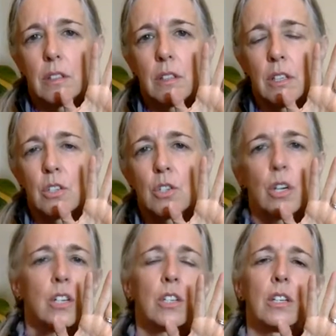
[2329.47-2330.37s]

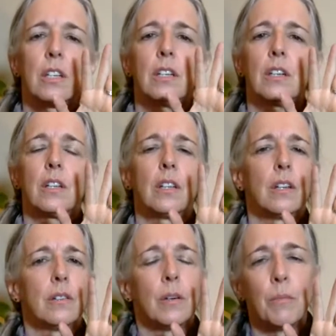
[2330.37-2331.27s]
constriction,
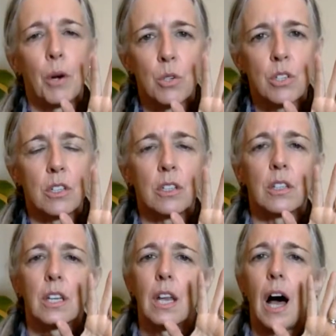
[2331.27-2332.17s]
the emotion,
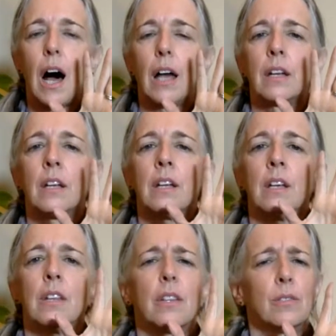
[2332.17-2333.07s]
the knot,
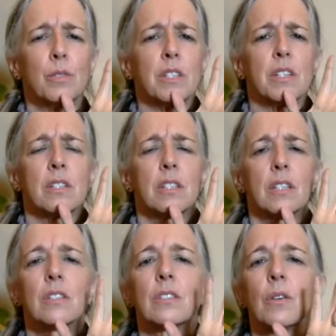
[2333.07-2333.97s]
the
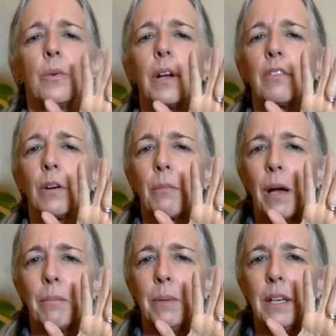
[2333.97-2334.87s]
resistance, whatever it
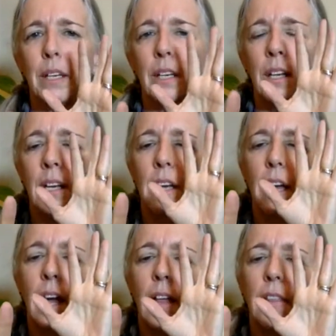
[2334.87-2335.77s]
might be.
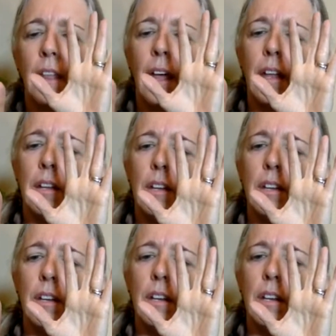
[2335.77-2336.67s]
And then
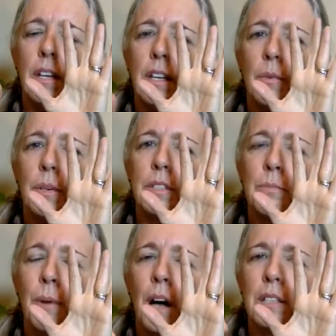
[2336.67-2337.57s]
what's
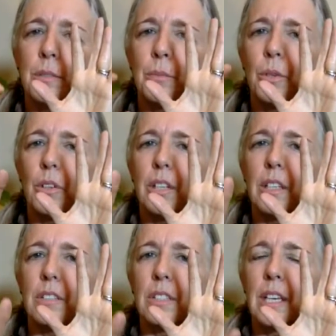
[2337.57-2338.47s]
possible
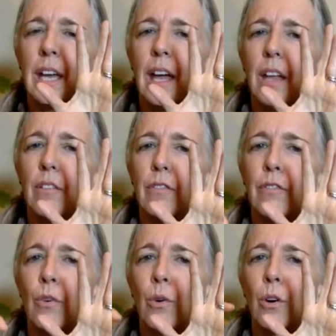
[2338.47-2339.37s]
is, can
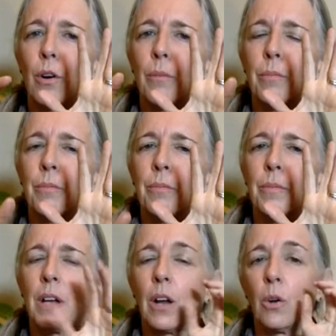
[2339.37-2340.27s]
form,
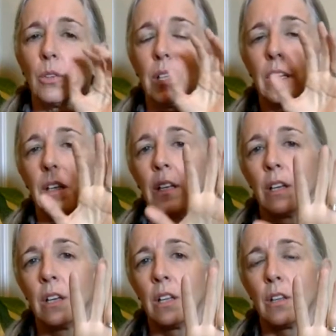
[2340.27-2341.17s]
not only the